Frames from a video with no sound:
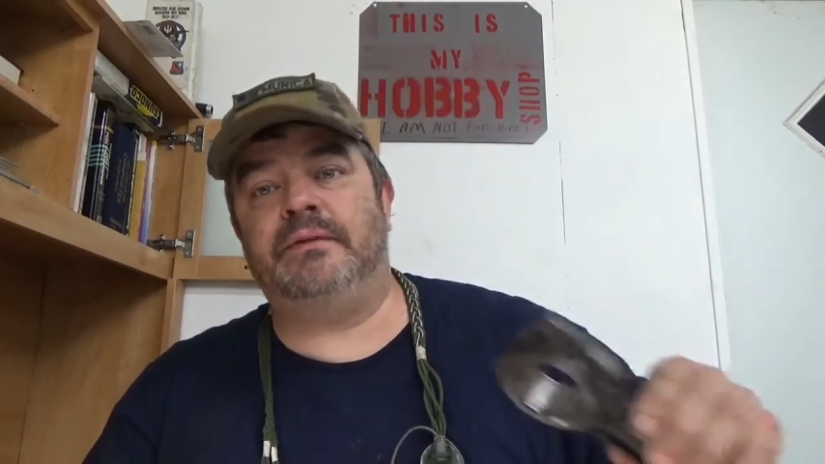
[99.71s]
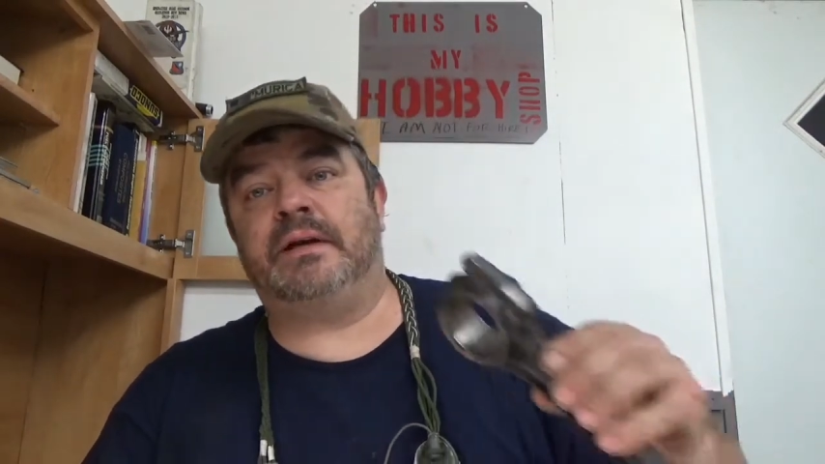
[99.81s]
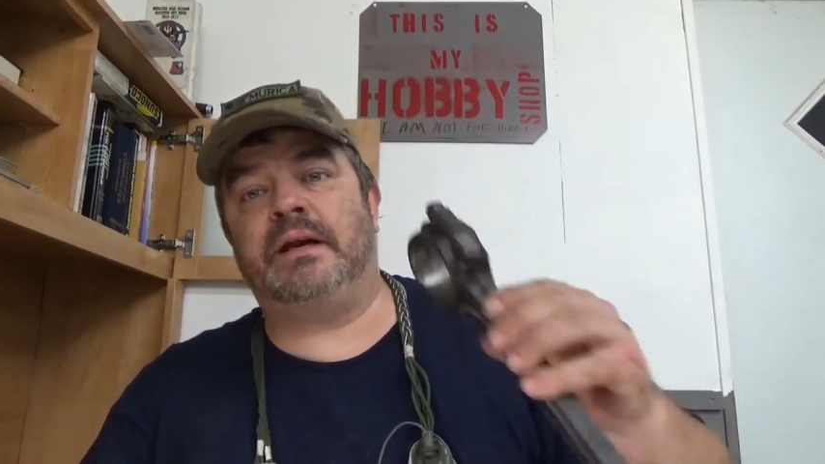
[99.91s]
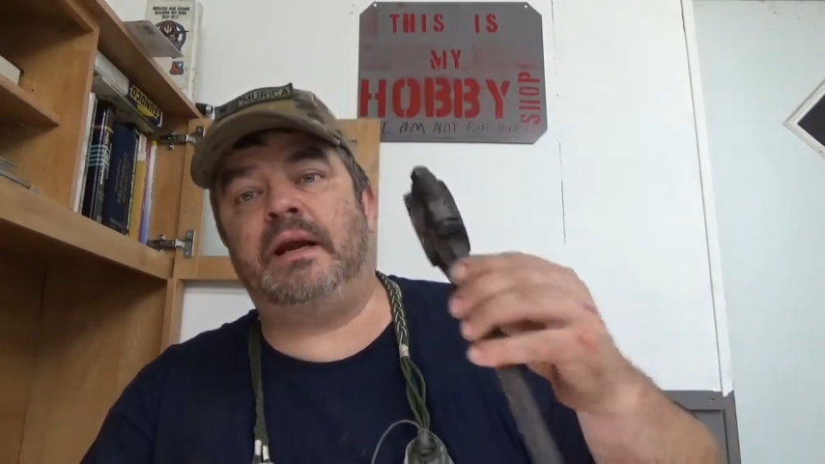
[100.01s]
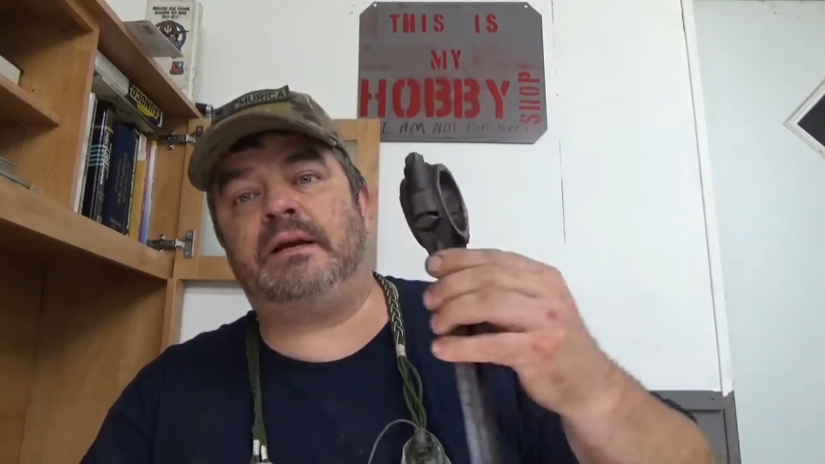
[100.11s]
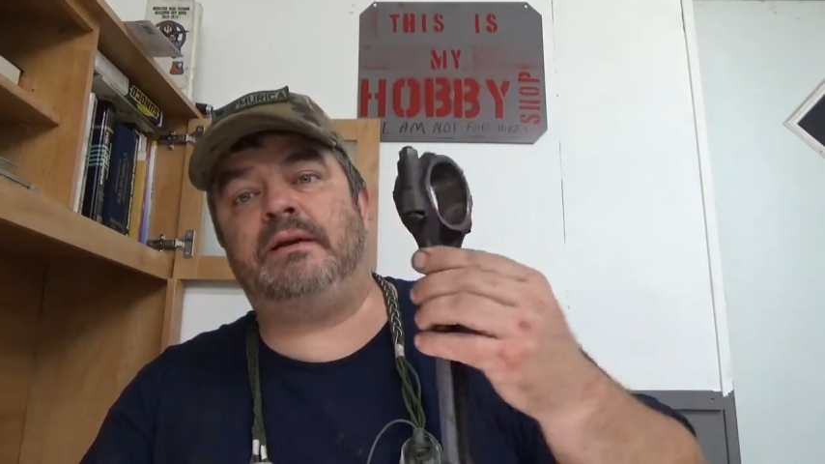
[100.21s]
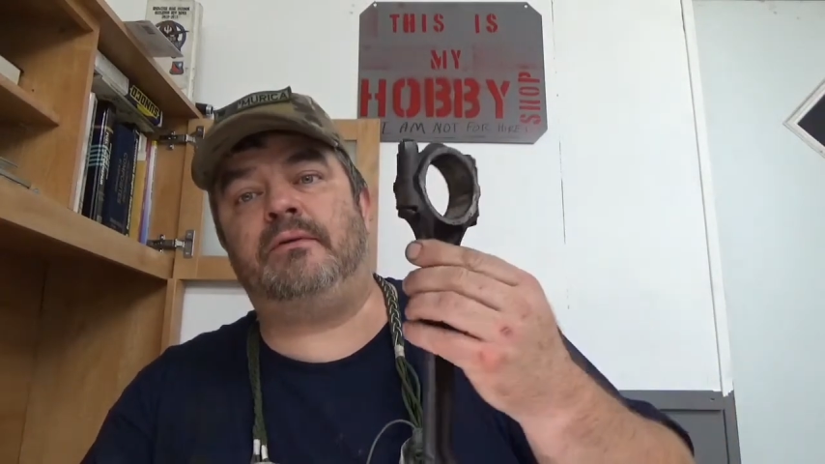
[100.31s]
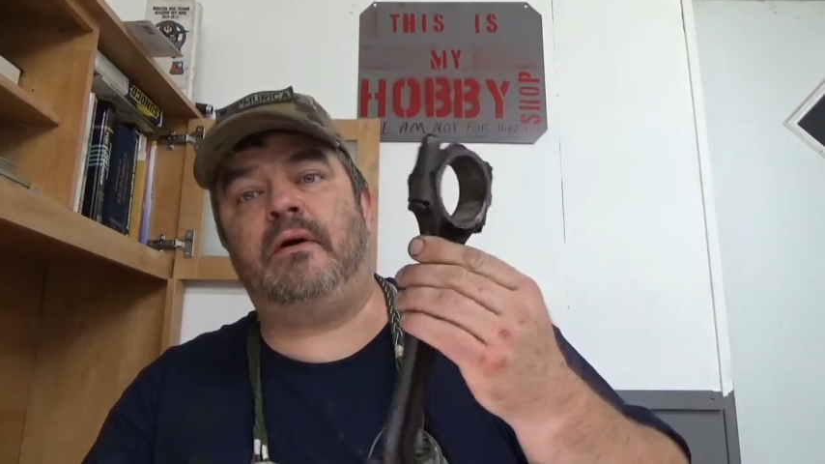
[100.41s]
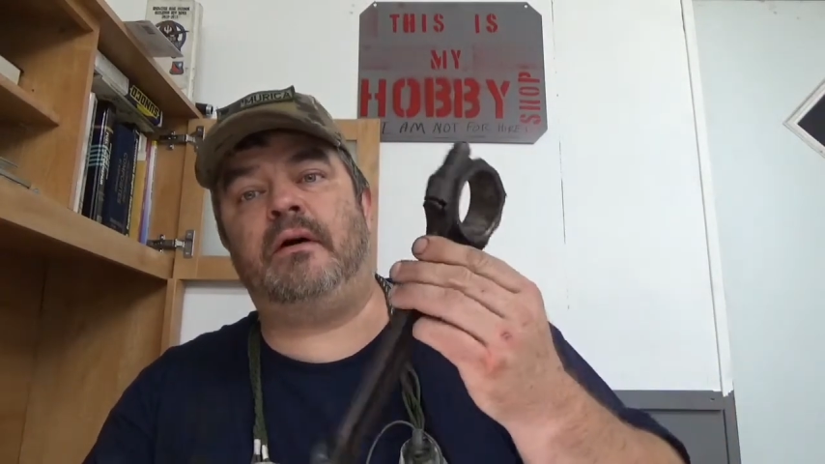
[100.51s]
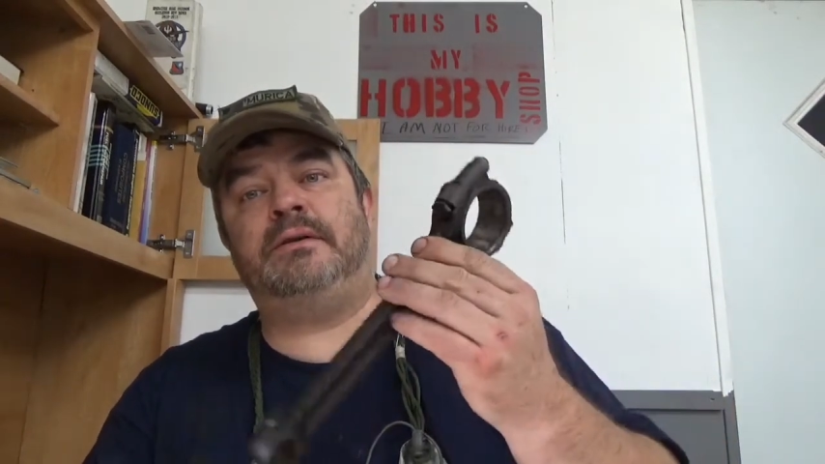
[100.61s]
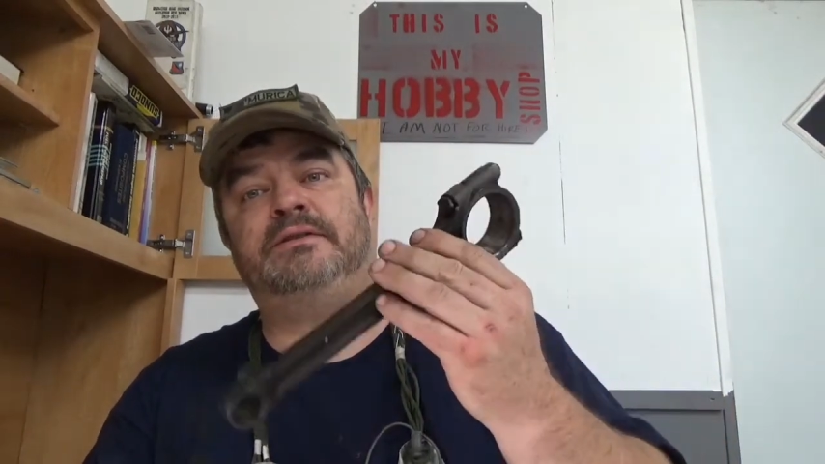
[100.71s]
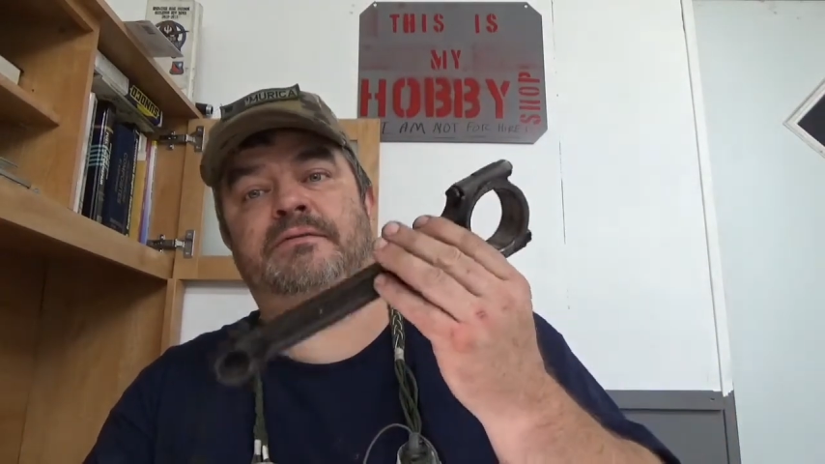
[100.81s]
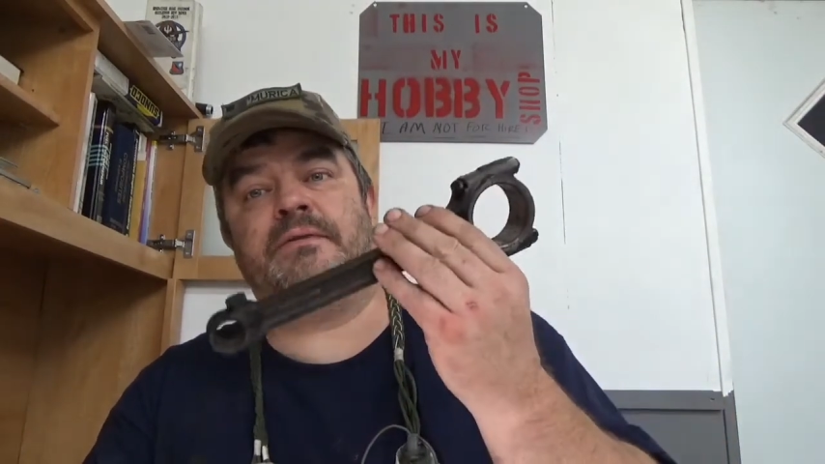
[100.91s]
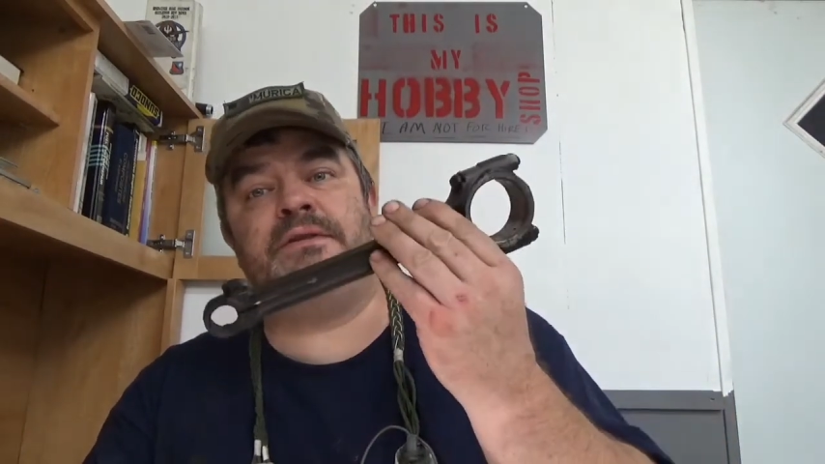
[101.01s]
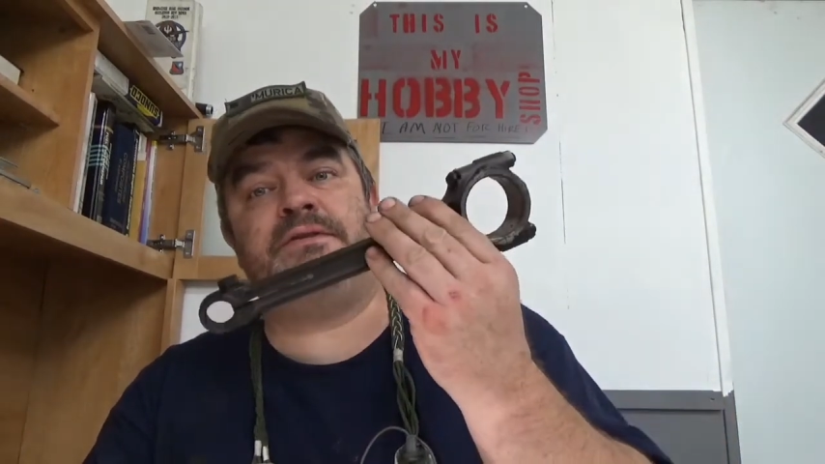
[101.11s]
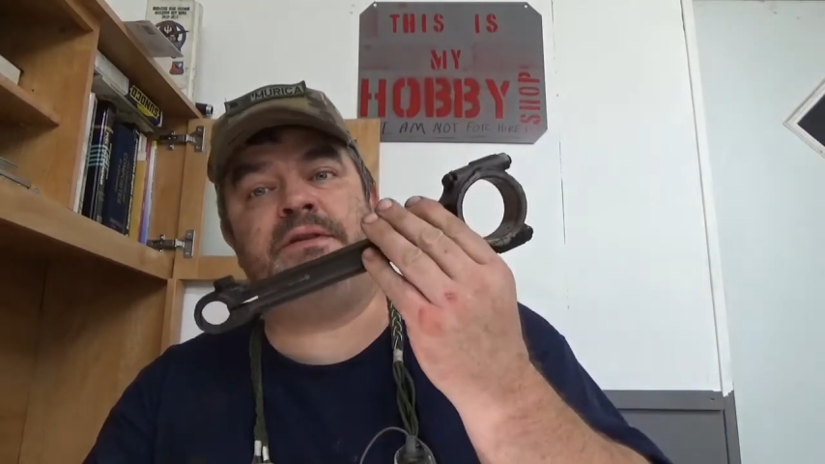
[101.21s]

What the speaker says: the connecting rods for this